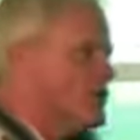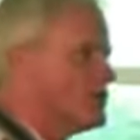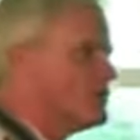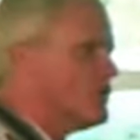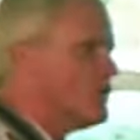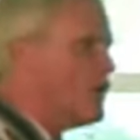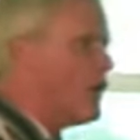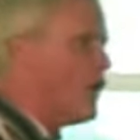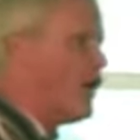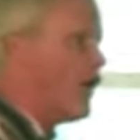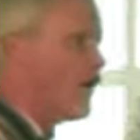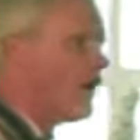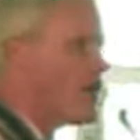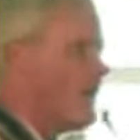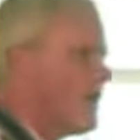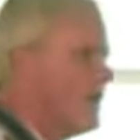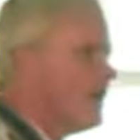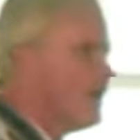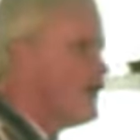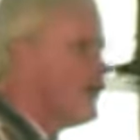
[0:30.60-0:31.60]
door
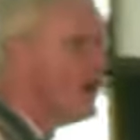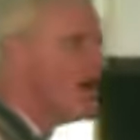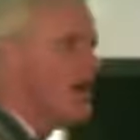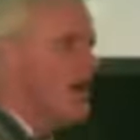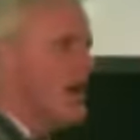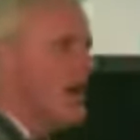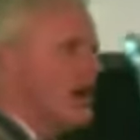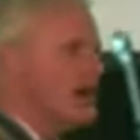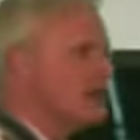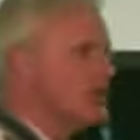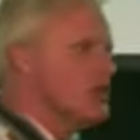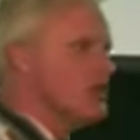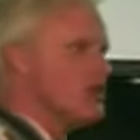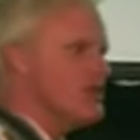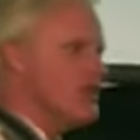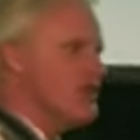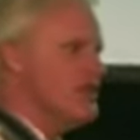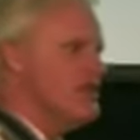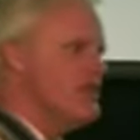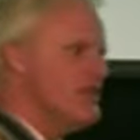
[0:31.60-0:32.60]
and look
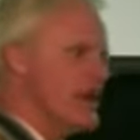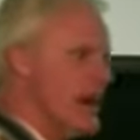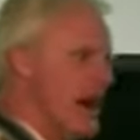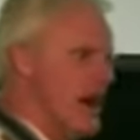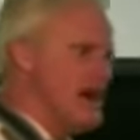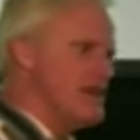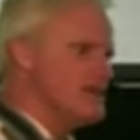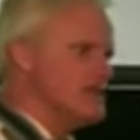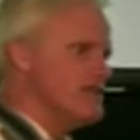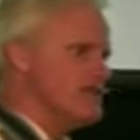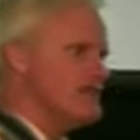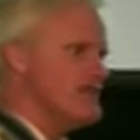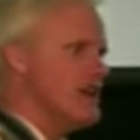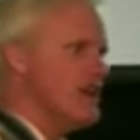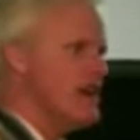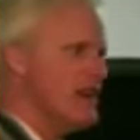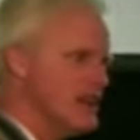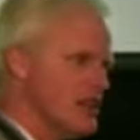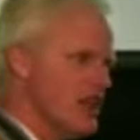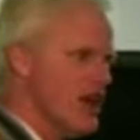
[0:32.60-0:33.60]
her in the eyes and say,
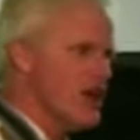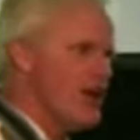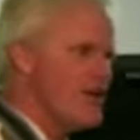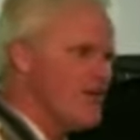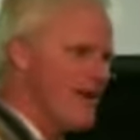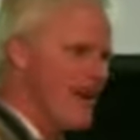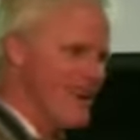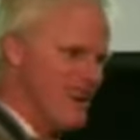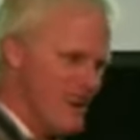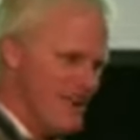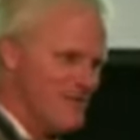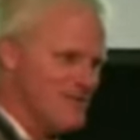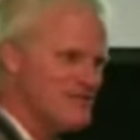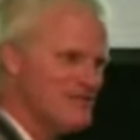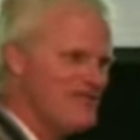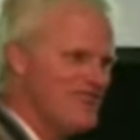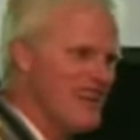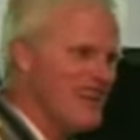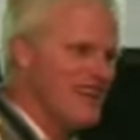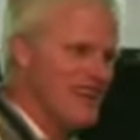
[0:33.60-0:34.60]
hello, my
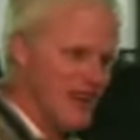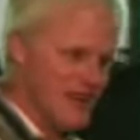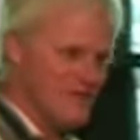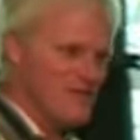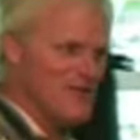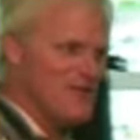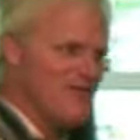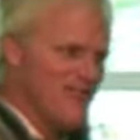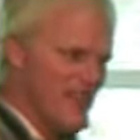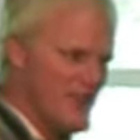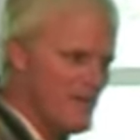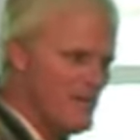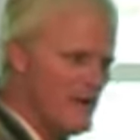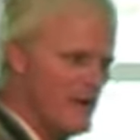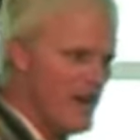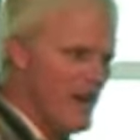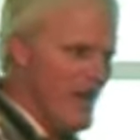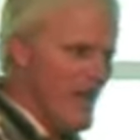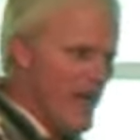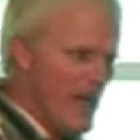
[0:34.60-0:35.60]
name's Dan, I'm your
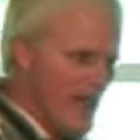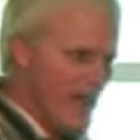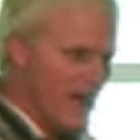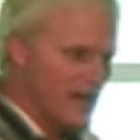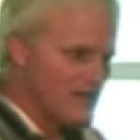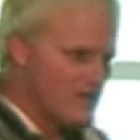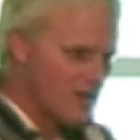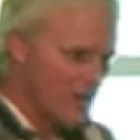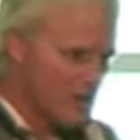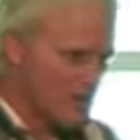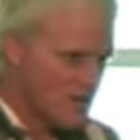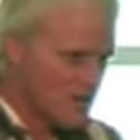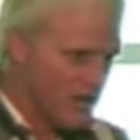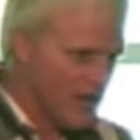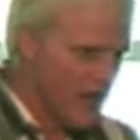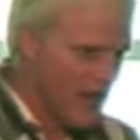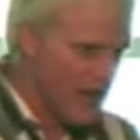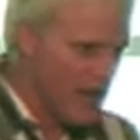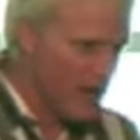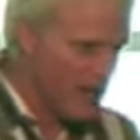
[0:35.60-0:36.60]
neighbor. And I'll touch her
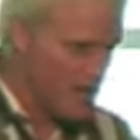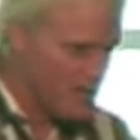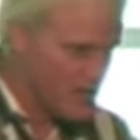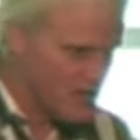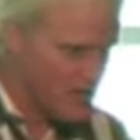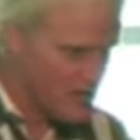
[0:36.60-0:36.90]
hand and she